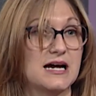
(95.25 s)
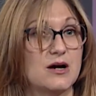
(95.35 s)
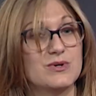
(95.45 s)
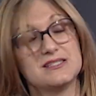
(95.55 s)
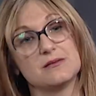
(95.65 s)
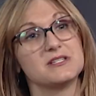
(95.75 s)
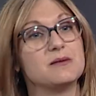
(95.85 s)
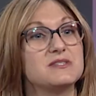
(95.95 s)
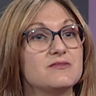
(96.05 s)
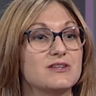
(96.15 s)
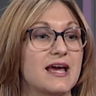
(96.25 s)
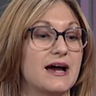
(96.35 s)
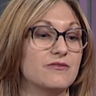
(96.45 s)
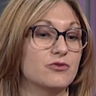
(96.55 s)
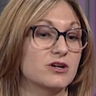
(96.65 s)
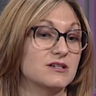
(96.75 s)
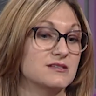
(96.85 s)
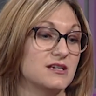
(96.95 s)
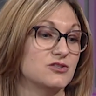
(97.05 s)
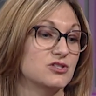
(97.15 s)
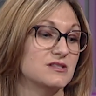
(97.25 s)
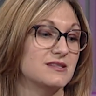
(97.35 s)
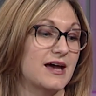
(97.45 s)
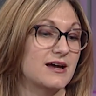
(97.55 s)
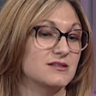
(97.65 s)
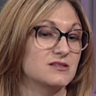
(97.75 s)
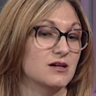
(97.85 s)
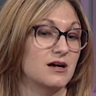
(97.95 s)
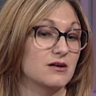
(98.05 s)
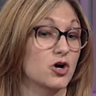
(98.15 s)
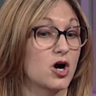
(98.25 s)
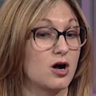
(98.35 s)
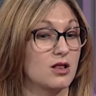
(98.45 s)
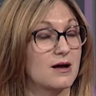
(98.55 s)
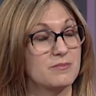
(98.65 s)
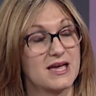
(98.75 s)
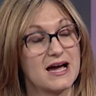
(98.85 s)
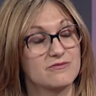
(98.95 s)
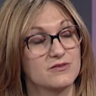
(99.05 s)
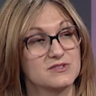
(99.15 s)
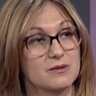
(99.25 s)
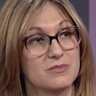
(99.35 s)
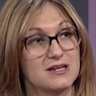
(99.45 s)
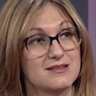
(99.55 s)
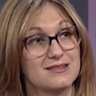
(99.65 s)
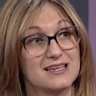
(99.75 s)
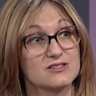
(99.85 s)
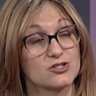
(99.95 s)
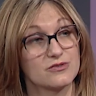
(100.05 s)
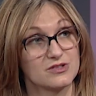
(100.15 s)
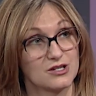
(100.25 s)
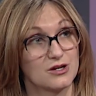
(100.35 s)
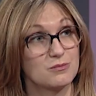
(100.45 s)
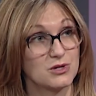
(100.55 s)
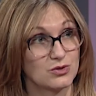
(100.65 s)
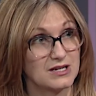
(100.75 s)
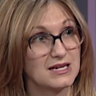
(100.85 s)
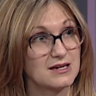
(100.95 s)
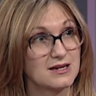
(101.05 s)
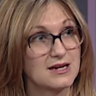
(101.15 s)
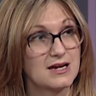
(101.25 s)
Uh, we sometimes even have organizations that uh, call on behalf of somebody that they serve in the community.